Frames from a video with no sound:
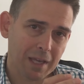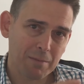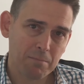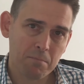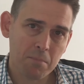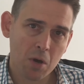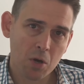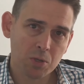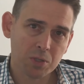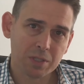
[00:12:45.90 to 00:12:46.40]

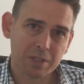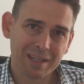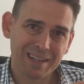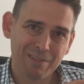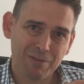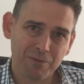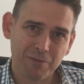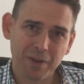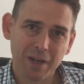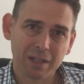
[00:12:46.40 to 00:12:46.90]
most
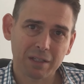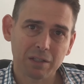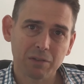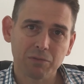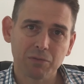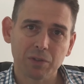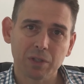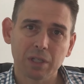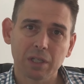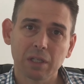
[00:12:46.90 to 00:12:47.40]

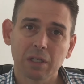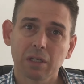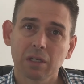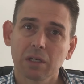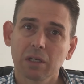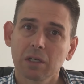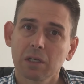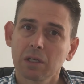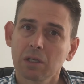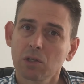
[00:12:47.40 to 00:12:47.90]
effectively
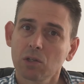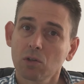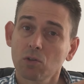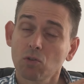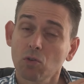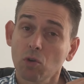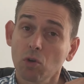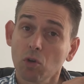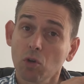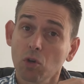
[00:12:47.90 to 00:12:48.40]

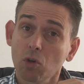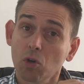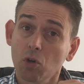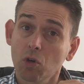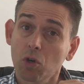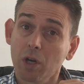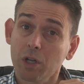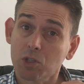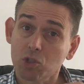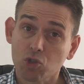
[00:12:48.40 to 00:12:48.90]

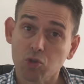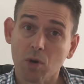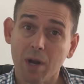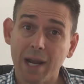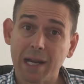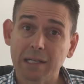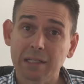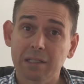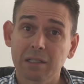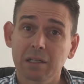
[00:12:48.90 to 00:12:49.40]

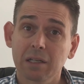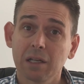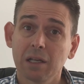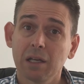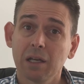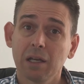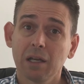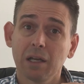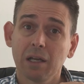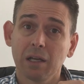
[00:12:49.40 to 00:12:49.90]
attract
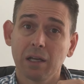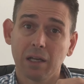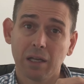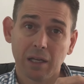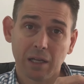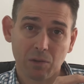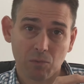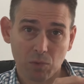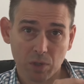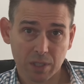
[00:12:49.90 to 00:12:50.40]

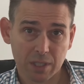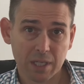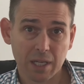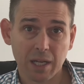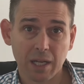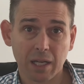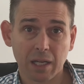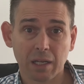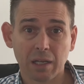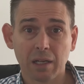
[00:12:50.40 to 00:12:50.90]
and
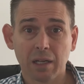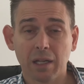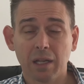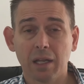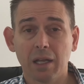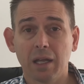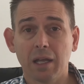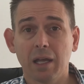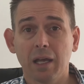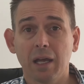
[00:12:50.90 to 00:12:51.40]
retain
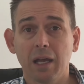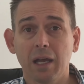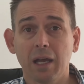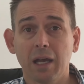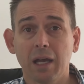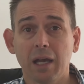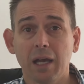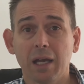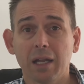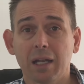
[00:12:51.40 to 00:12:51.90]

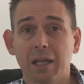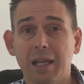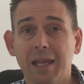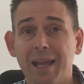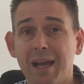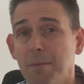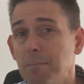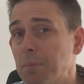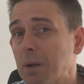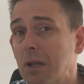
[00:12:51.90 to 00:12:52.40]
and
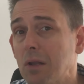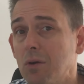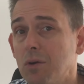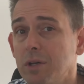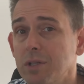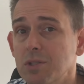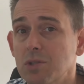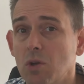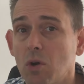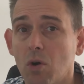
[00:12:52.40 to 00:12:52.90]

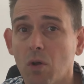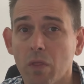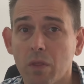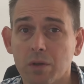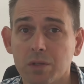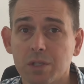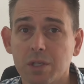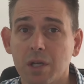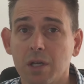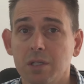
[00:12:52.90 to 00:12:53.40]
capitalize on
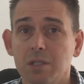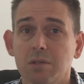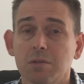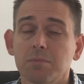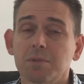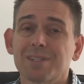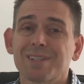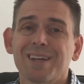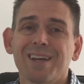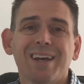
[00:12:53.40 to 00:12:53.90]
those
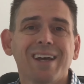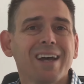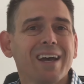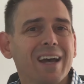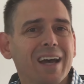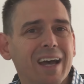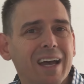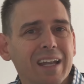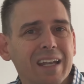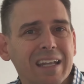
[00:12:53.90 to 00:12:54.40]
customers.
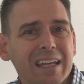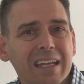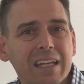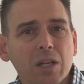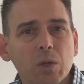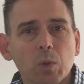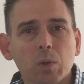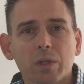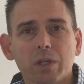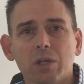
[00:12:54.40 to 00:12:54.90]
And
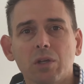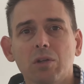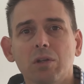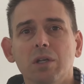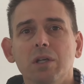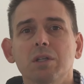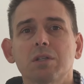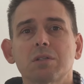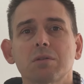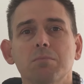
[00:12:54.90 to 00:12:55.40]
equally, you
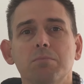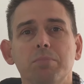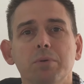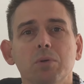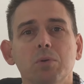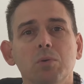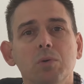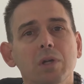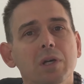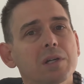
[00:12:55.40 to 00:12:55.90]
need to
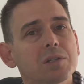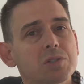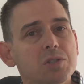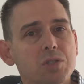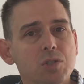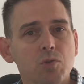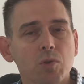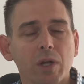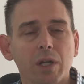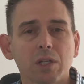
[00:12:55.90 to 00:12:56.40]
build a
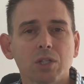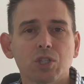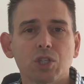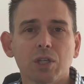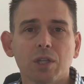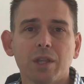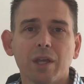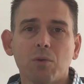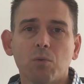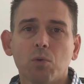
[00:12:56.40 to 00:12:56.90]

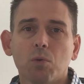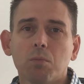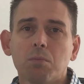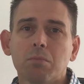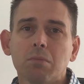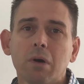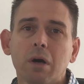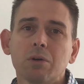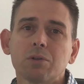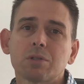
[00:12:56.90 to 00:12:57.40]
strategy that will
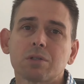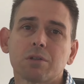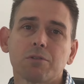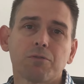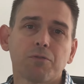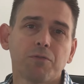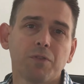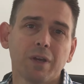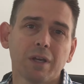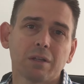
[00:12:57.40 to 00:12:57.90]
most
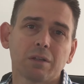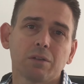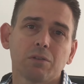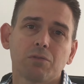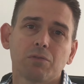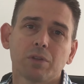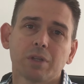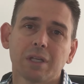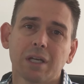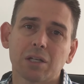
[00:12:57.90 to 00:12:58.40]

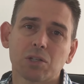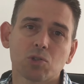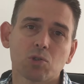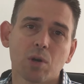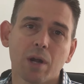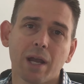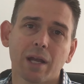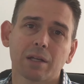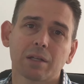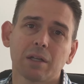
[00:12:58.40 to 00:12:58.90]
effectively
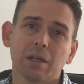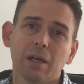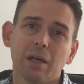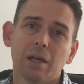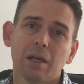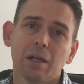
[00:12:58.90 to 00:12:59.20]
attract